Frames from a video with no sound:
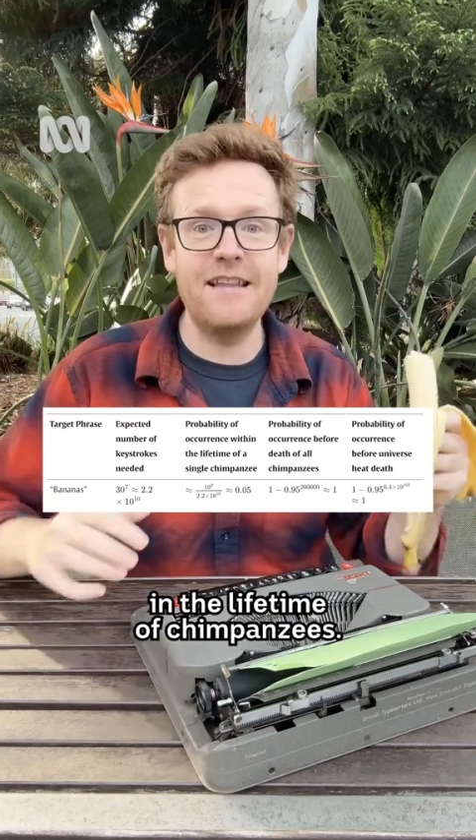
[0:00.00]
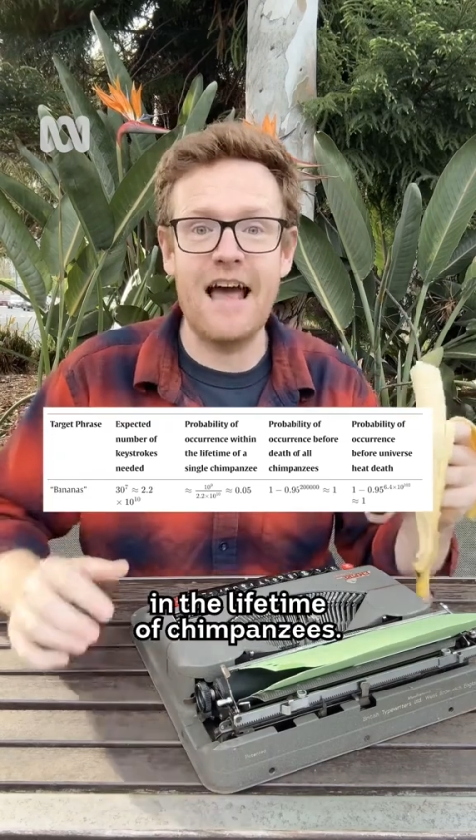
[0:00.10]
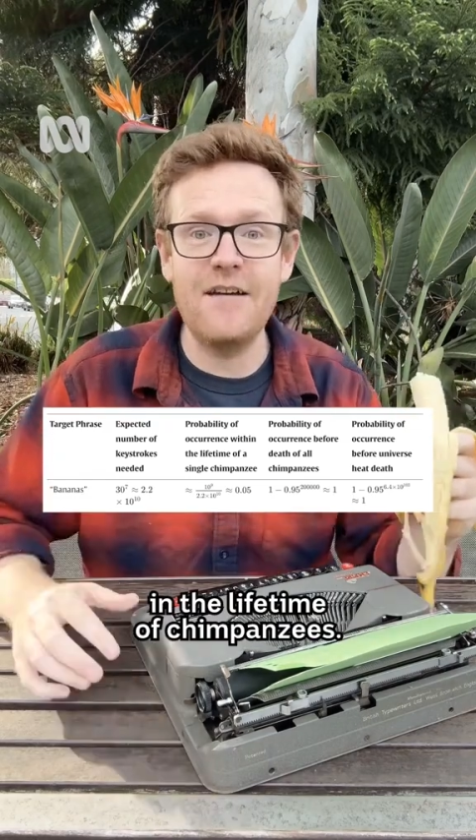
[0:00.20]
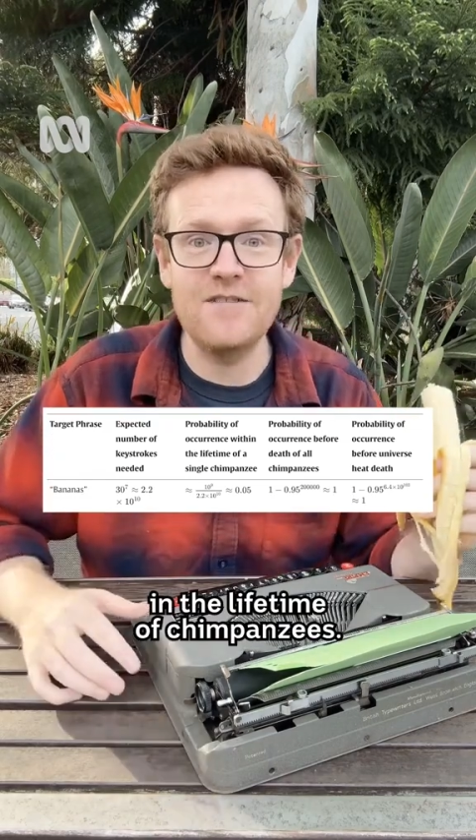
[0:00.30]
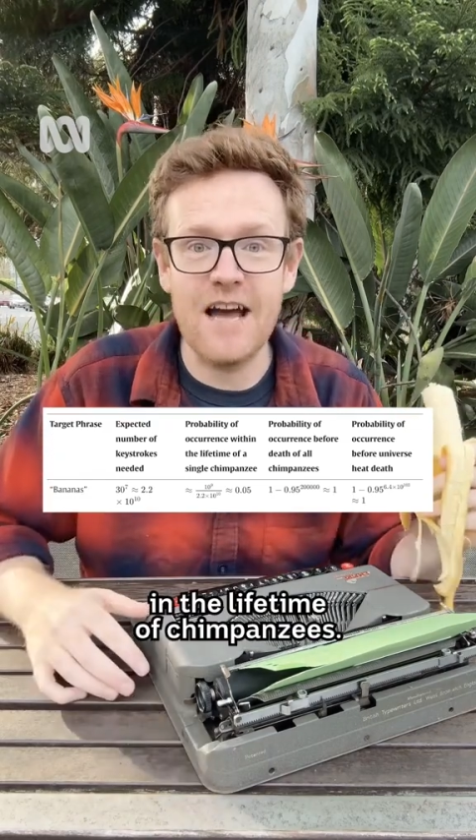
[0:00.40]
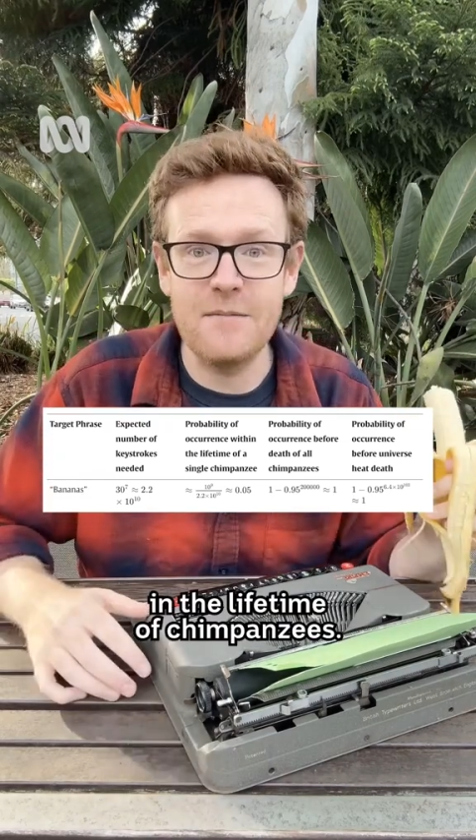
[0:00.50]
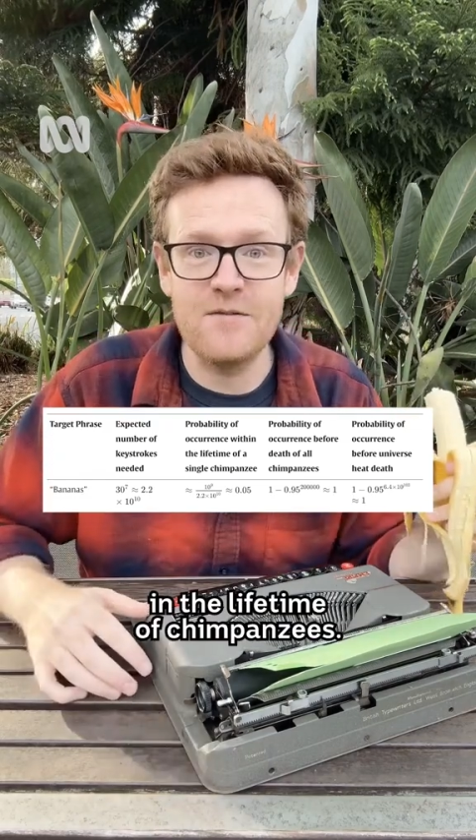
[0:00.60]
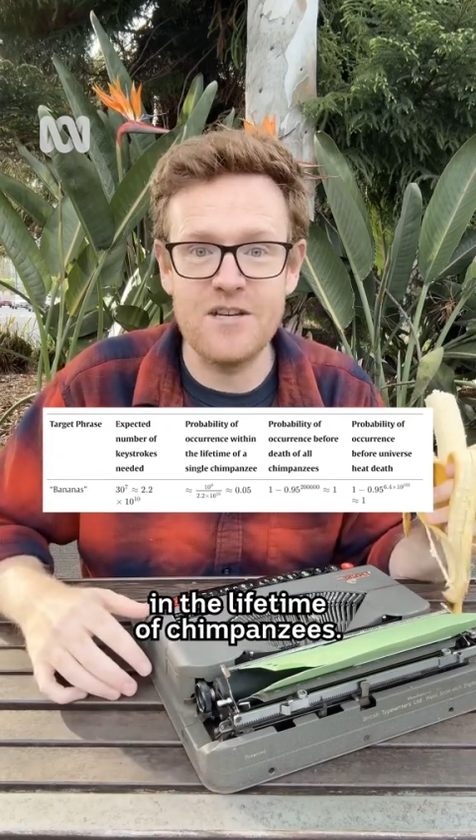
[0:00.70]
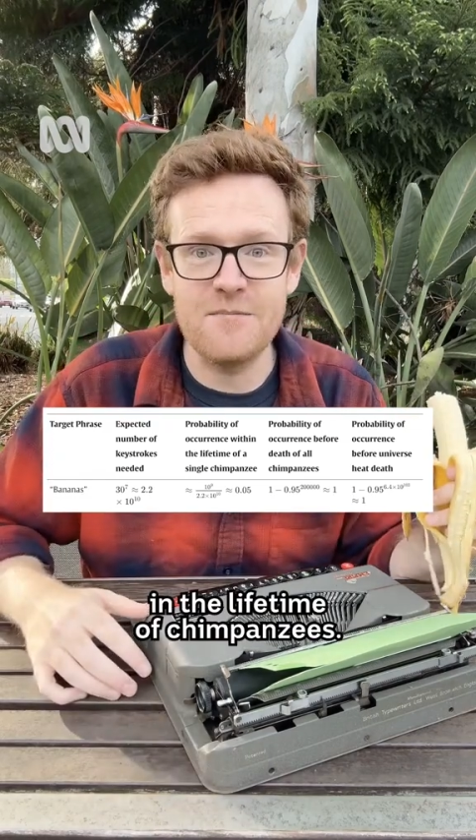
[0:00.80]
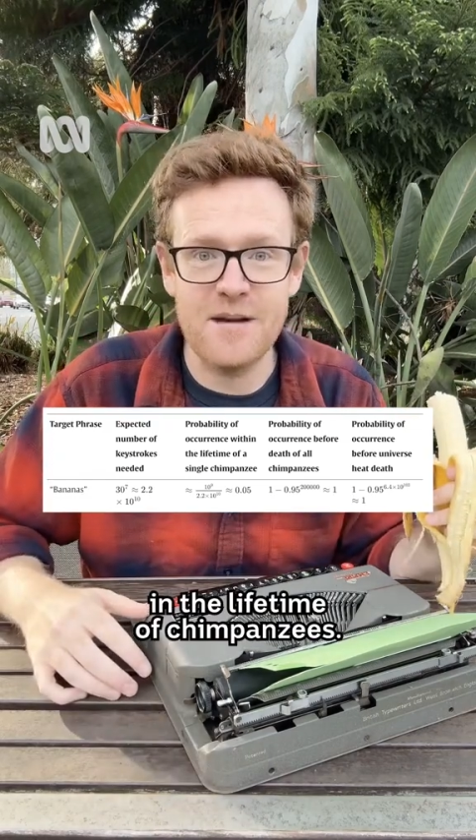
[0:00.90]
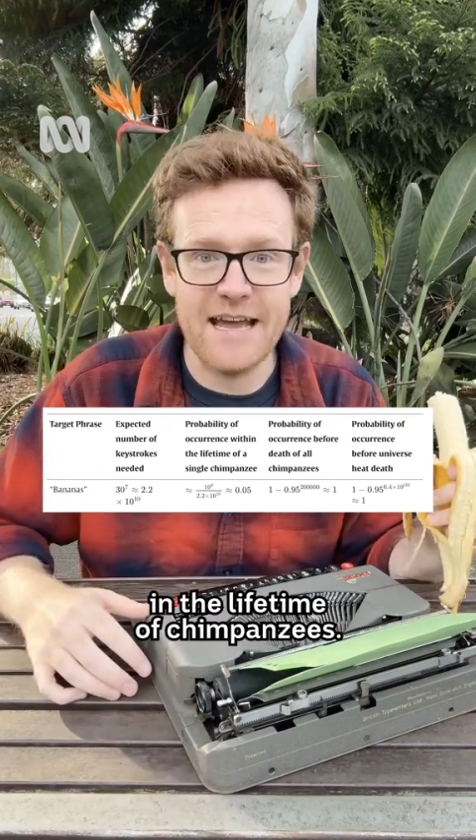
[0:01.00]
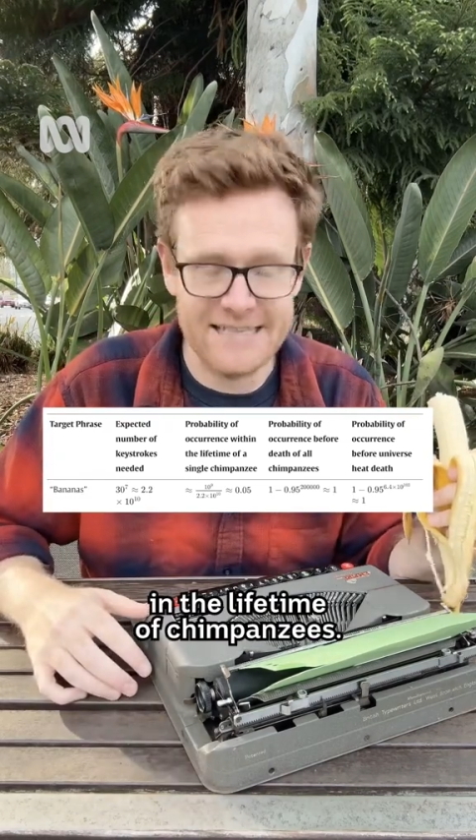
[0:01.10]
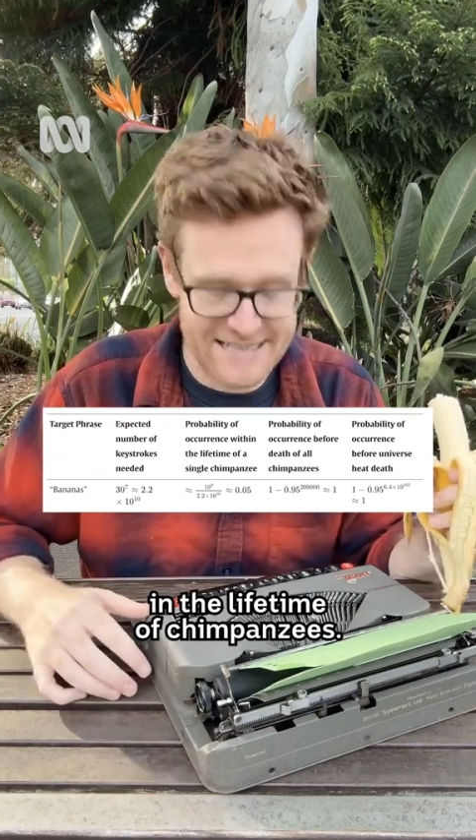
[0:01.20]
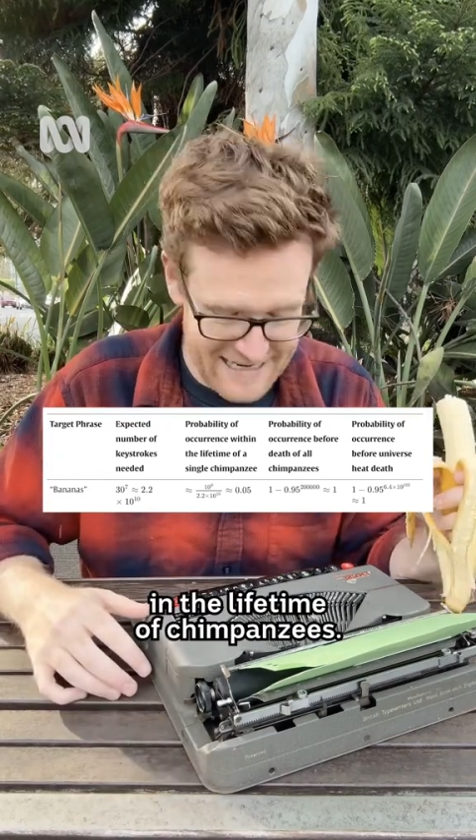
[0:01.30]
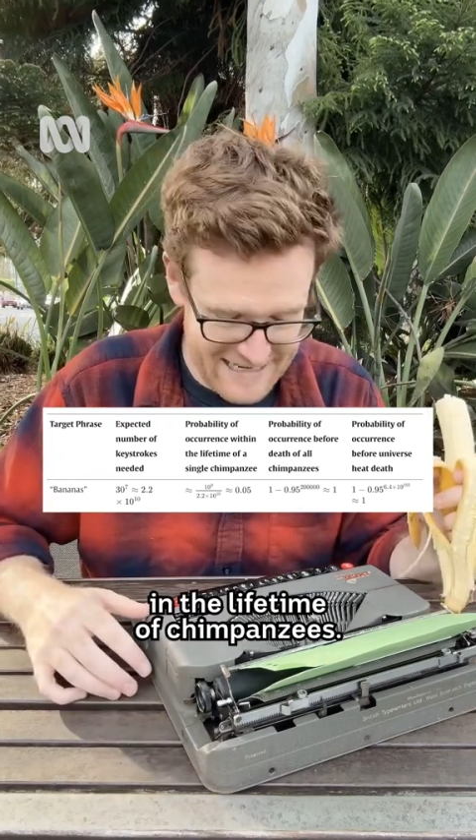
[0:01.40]
lifetime of
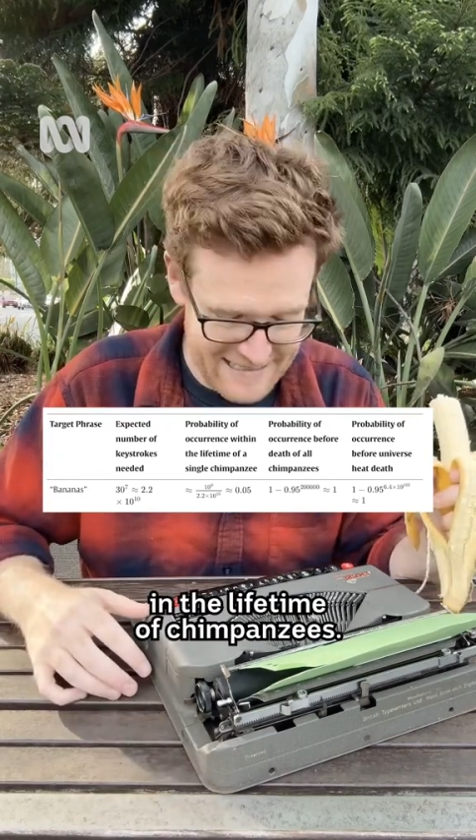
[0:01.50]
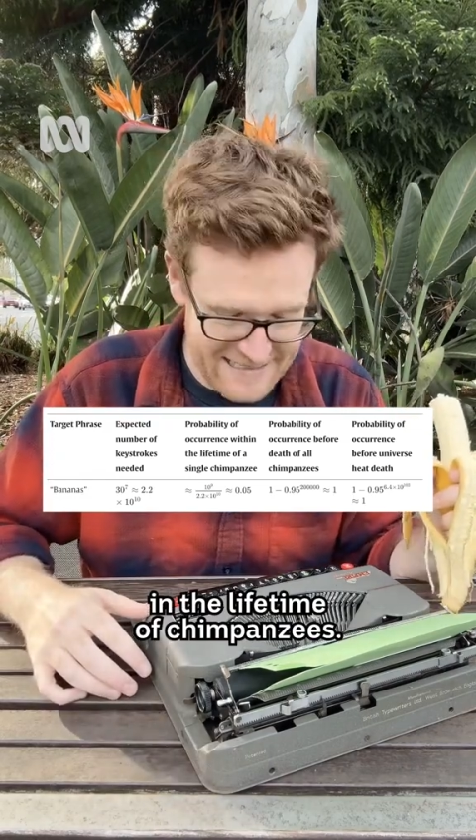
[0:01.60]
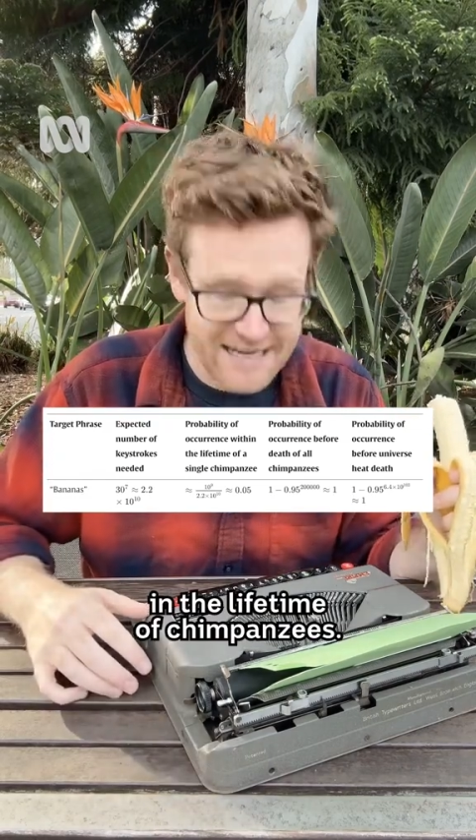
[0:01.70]
chimpanzees.